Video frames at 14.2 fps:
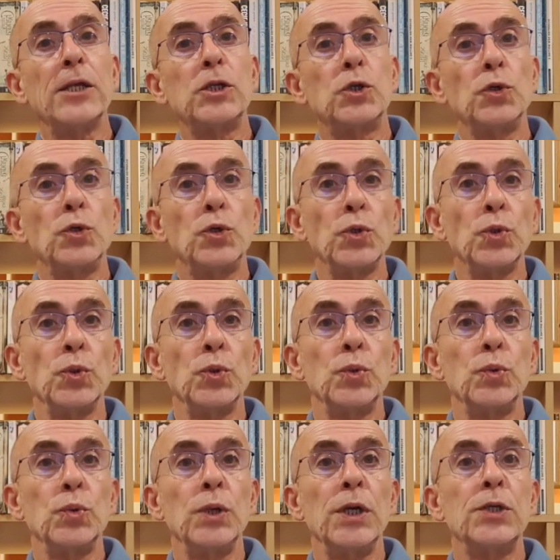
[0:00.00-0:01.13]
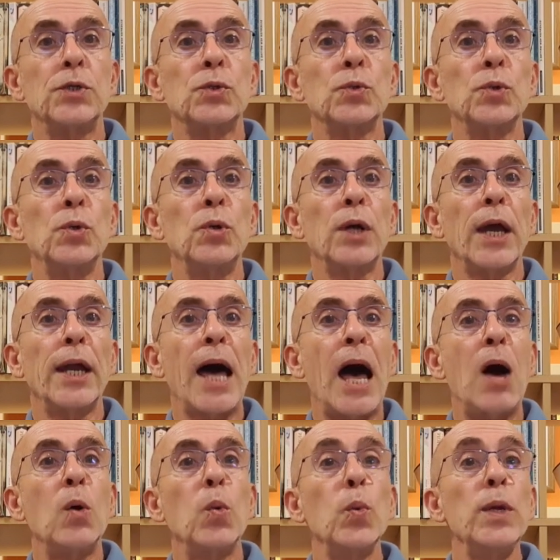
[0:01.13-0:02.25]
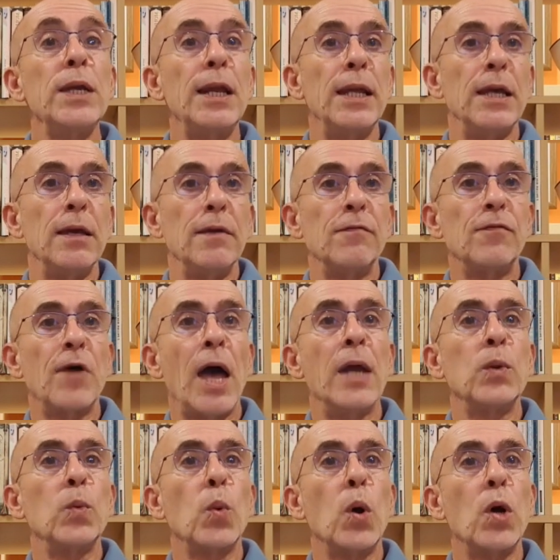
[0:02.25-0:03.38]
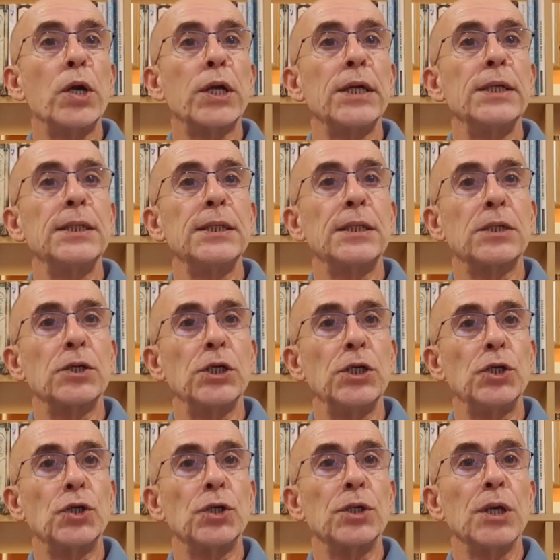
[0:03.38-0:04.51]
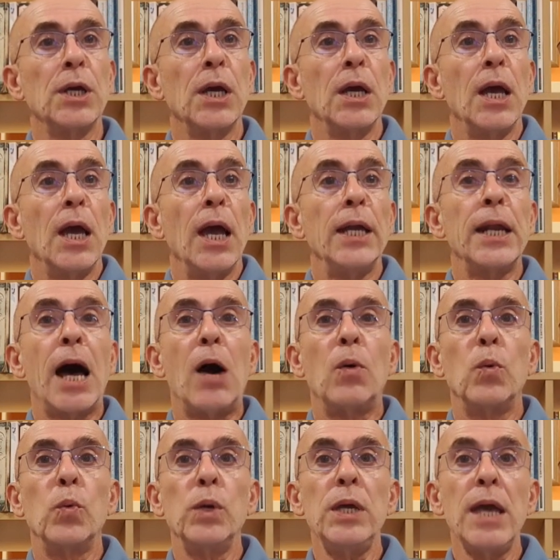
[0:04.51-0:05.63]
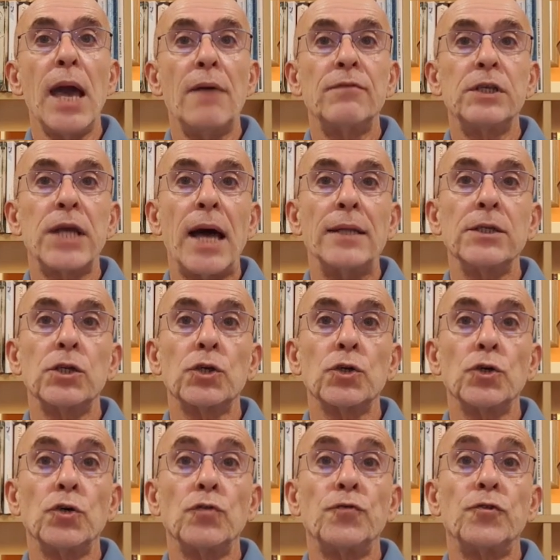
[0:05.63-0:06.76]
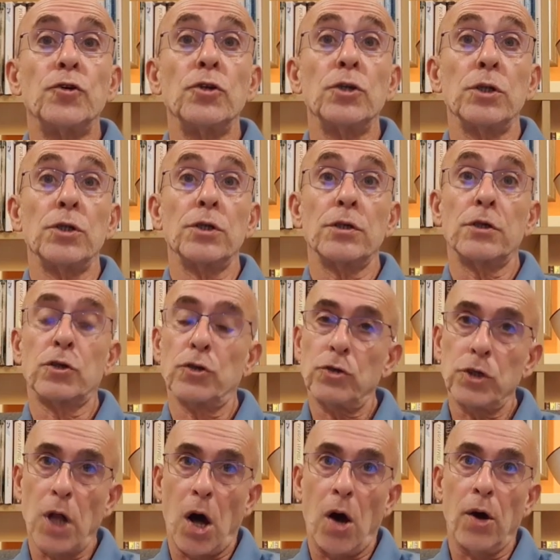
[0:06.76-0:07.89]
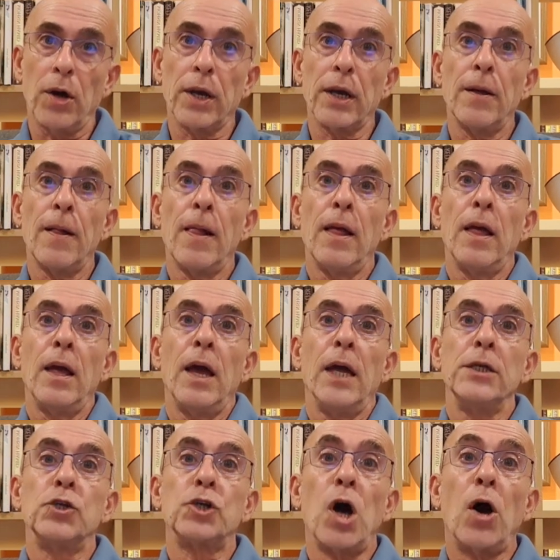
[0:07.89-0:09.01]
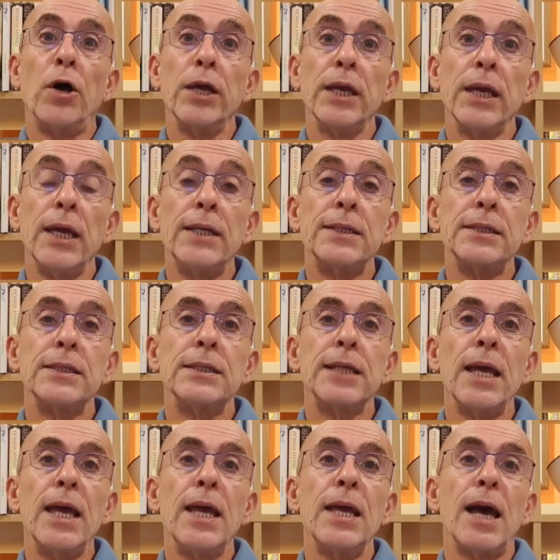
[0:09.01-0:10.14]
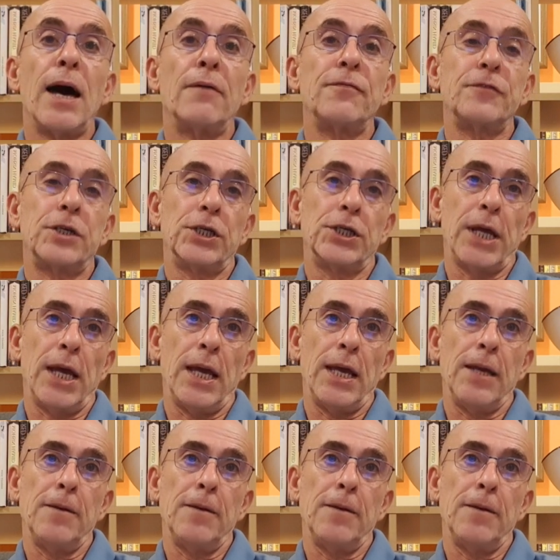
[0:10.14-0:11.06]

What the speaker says: to do is to look at how we live and work in this region, and how we have done so for so long, enjoying it day after day.